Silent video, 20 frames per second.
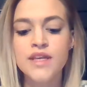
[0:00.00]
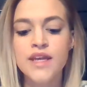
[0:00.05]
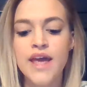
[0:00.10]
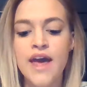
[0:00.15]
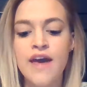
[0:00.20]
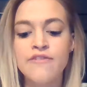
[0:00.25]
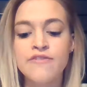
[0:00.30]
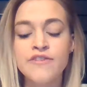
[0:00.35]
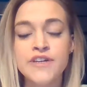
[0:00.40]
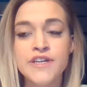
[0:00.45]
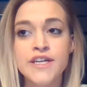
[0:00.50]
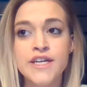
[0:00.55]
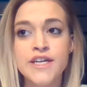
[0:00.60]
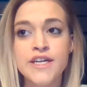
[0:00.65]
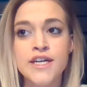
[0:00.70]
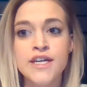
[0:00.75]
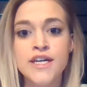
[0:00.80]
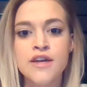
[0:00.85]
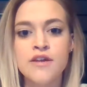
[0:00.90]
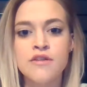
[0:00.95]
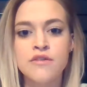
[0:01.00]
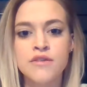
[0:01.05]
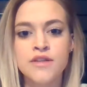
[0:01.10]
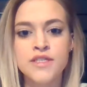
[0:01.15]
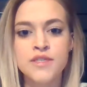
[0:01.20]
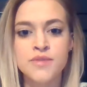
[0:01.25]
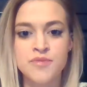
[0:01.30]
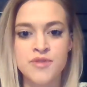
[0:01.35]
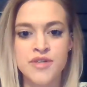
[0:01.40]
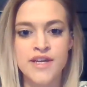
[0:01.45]
Every year in
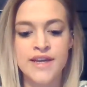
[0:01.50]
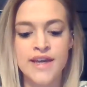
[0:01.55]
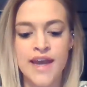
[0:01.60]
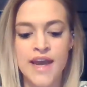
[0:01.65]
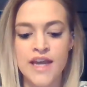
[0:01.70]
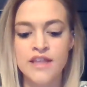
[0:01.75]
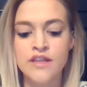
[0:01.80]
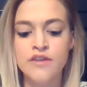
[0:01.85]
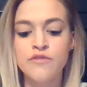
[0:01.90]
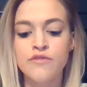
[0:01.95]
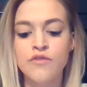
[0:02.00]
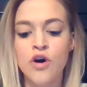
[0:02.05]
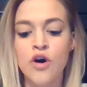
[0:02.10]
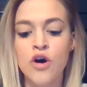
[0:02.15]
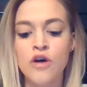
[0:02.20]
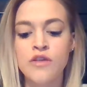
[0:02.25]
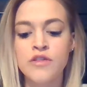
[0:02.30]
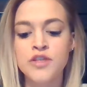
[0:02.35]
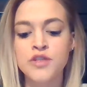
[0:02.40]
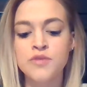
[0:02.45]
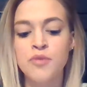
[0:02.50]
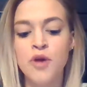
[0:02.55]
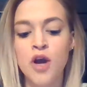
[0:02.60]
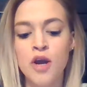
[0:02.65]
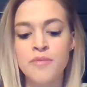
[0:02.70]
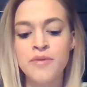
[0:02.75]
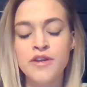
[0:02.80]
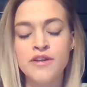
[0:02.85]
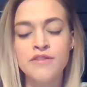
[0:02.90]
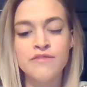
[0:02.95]
the spring and the fall, the
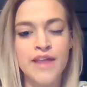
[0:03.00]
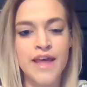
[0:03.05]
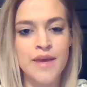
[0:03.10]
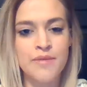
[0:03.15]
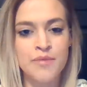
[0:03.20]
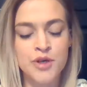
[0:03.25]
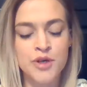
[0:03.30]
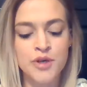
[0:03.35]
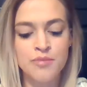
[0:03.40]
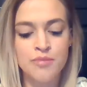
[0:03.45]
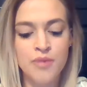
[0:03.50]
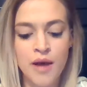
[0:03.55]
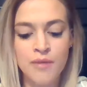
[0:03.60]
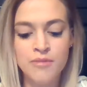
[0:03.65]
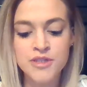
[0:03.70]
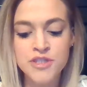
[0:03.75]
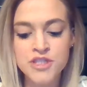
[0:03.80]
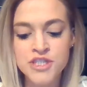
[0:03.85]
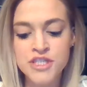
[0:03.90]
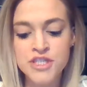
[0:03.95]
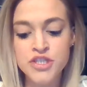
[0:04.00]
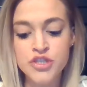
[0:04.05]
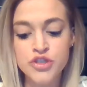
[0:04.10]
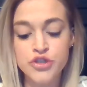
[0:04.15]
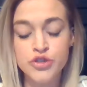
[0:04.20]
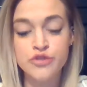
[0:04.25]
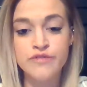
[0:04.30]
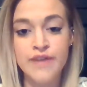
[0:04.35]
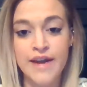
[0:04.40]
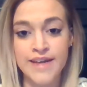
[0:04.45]
Department of Labor publishes
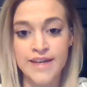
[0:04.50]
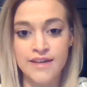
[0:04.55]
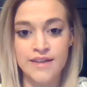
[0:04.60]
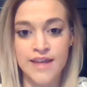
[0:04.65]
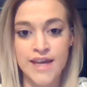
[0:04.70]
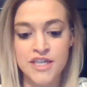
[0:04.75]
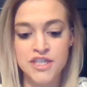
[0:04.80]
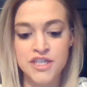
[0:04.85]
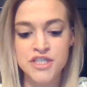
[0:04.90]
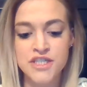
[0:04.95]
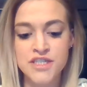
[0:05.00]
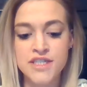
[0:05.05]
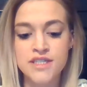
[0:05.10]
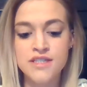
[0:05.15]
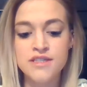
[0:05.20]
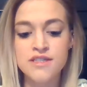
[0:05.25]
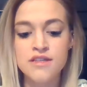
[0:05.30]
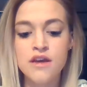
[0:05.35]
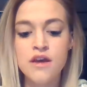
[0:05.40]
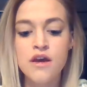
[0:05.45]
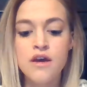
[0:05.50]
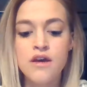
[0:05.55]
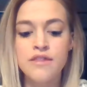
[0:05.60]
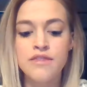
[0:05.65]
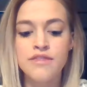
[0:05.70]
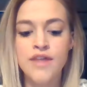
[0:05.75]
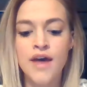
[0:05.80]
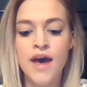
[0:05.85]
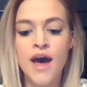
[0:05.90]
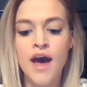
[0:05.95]
new regulations
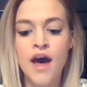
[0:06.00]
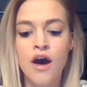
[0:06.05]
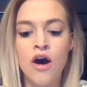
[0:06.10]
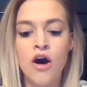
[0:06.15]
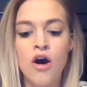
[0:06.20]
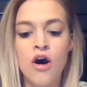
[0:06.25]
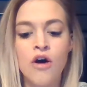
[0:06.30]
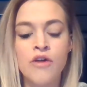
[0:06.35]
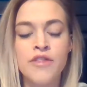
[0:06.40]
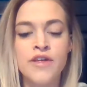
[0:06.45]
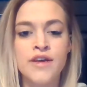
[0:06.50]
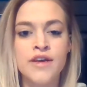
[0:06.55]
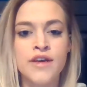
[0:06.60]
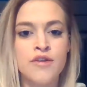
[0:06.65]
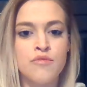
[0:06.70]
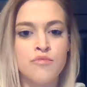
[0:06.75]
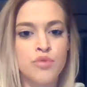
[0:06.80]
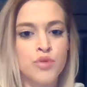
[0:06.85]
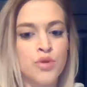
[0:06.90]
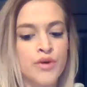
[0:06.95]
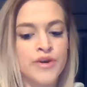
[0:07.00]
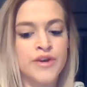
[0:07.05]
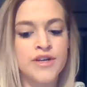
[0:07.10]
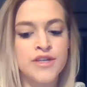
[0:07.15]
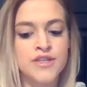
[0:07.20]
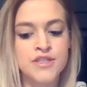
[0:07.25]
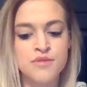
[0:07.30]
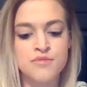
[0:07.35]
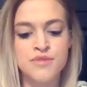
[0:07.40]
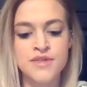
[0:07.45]
that all the
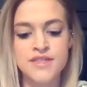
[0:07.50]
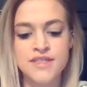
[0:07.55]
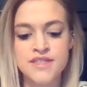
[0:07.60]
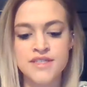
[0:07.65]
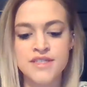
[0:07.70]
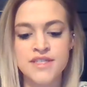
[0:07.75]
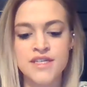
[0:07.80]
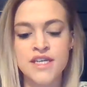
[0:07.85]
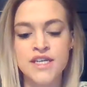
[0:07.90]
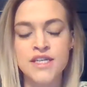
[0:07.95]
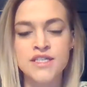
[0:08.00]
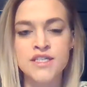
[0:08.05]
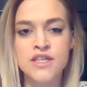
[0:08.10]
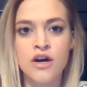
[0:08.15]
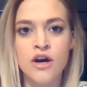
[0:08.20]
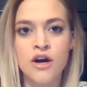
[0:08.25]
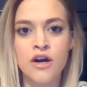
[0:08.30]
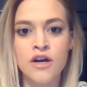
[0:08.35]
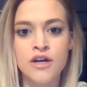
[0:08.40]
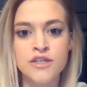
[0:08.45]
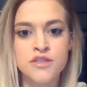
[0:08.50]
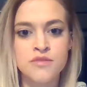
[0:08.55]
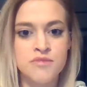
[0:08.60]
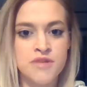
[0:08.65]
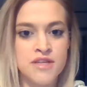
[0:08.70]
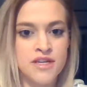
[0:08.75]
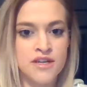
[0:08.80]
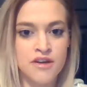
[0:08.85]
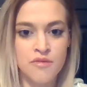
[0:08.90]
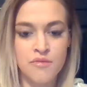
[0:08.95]
employers and businesses are to
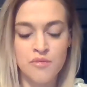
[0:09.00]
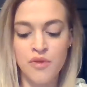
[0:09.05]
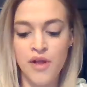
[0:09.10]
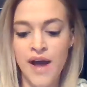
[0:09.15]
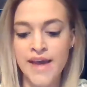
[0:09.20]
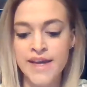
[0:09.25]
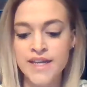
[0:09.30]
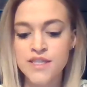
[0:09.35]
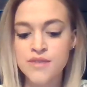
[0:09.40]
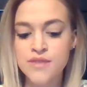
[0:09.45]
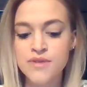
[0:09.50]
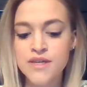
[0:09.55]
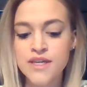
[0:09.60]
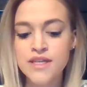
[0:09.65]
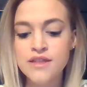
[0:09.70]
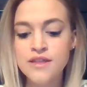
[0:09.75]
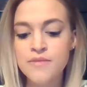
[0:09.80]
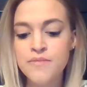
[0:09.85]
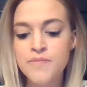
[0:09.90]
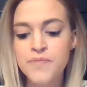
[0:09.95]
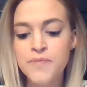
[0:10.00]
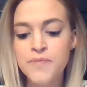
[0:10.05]
be in compliance with.